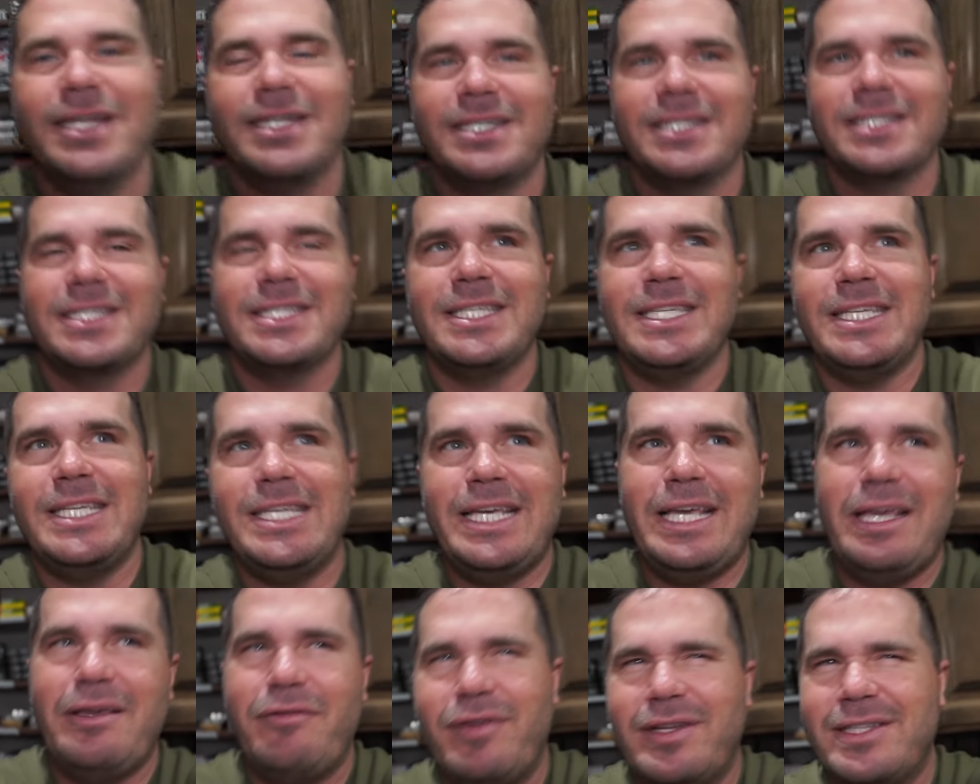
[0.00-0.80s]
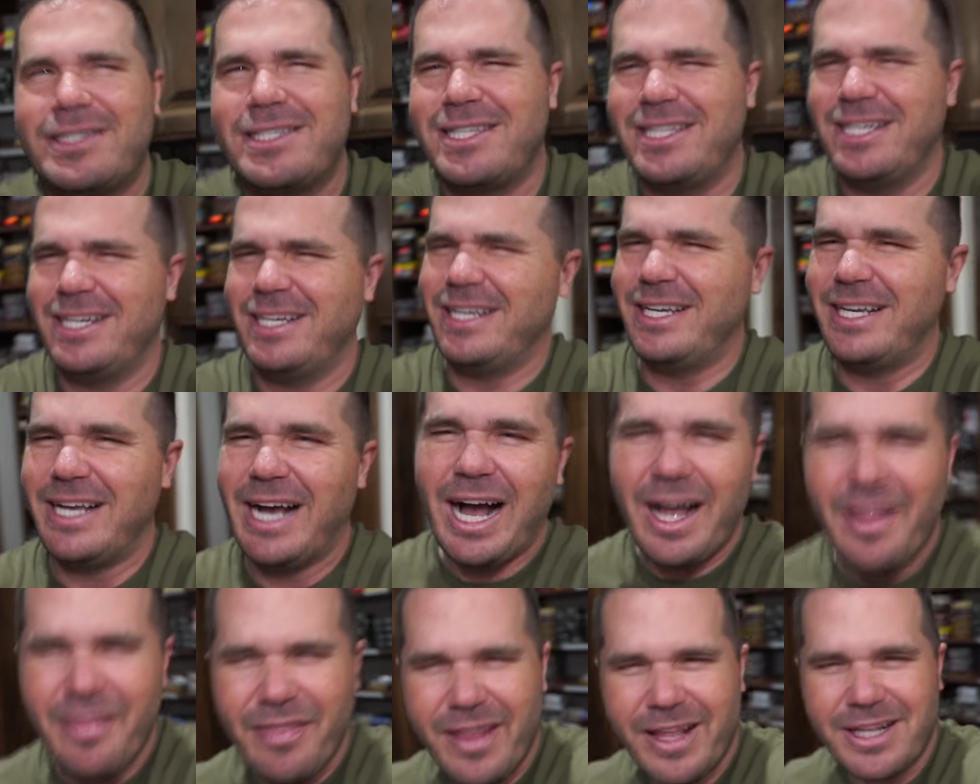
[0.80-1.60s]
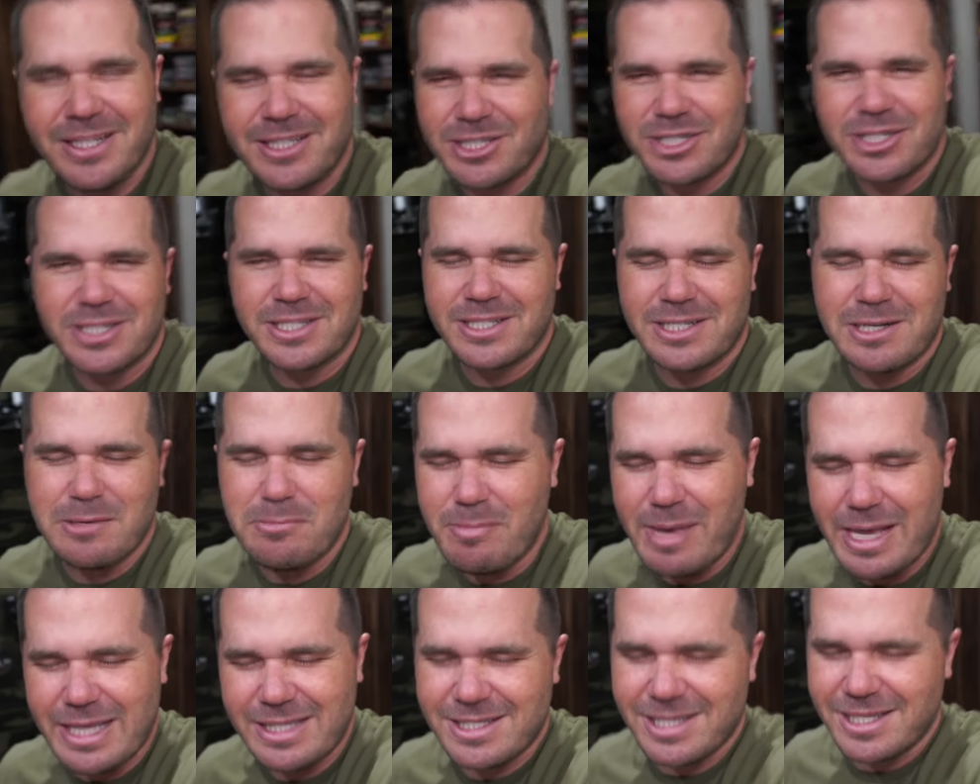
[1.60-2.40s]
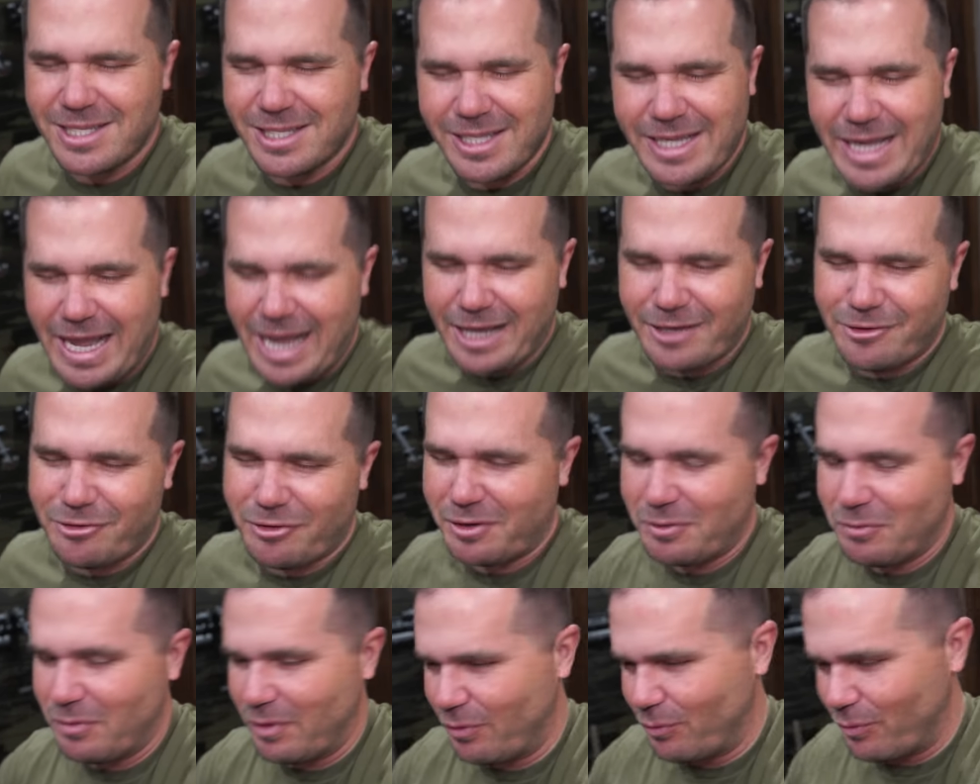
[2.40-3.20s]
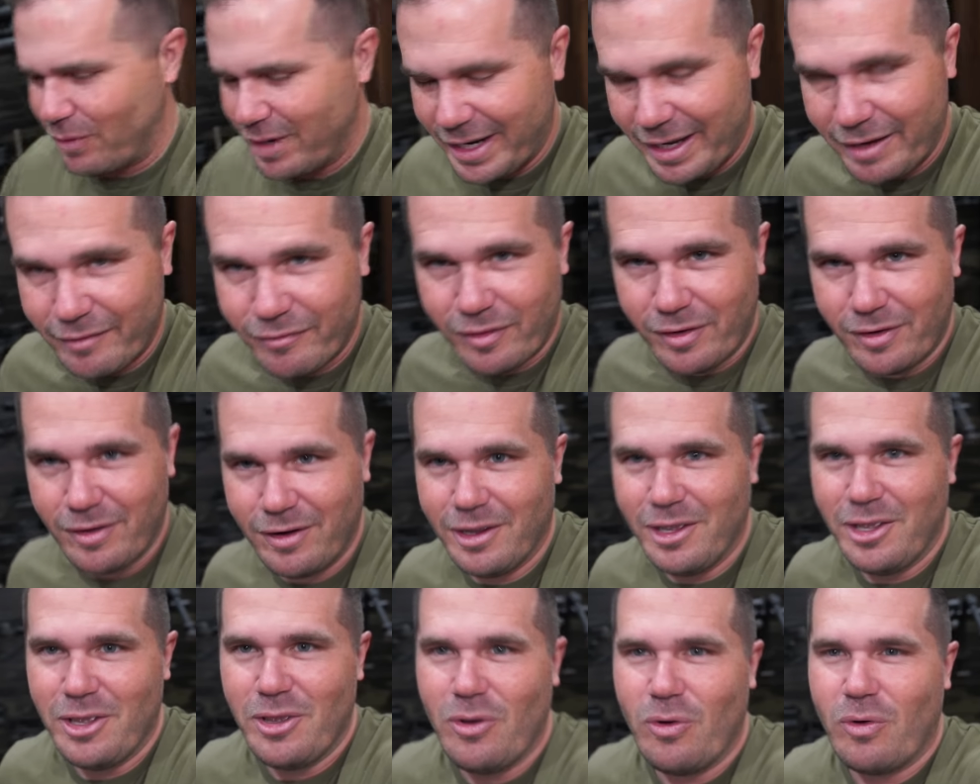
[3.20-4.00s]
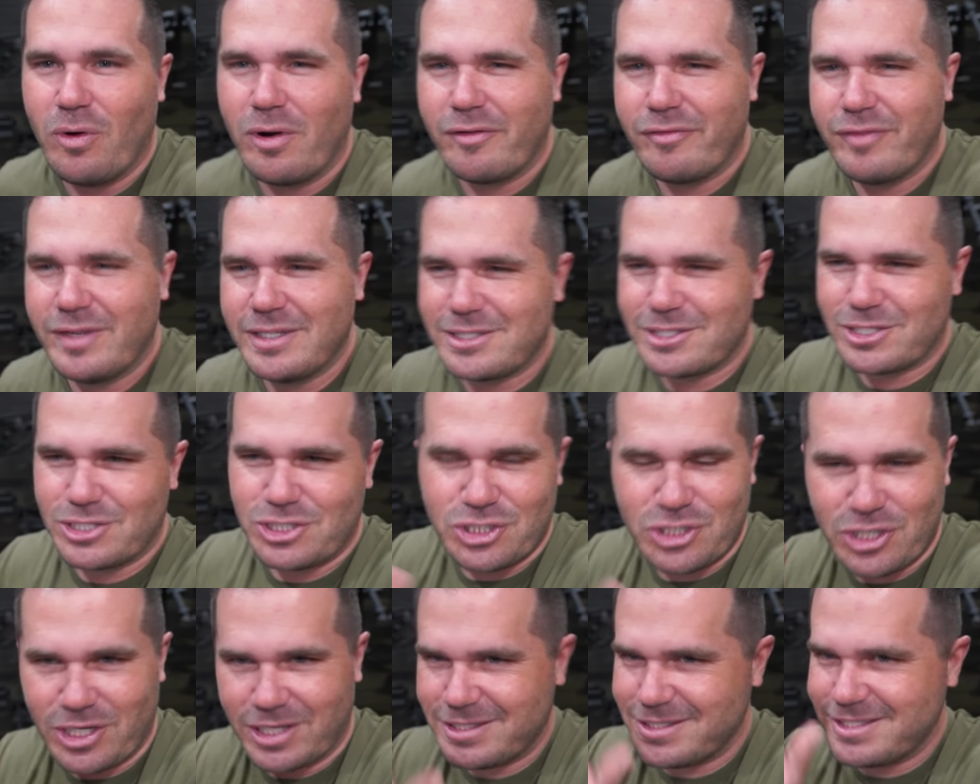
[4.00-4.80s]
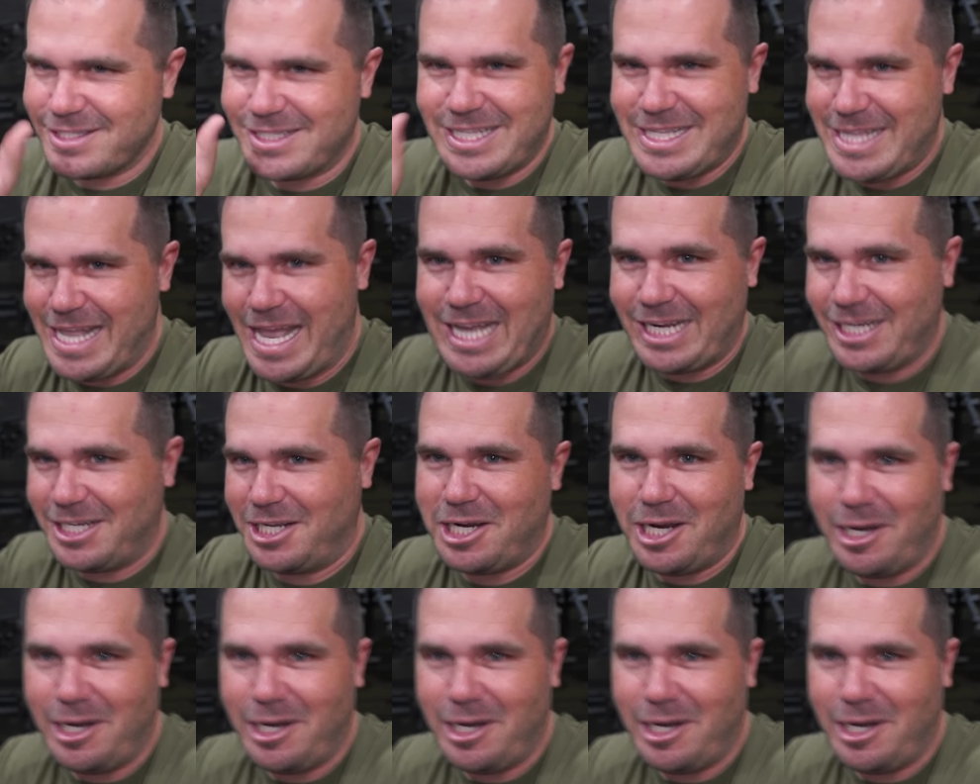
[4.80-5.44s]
to see if it's the gun that's just amazingly accurate with whatever, or if it's just that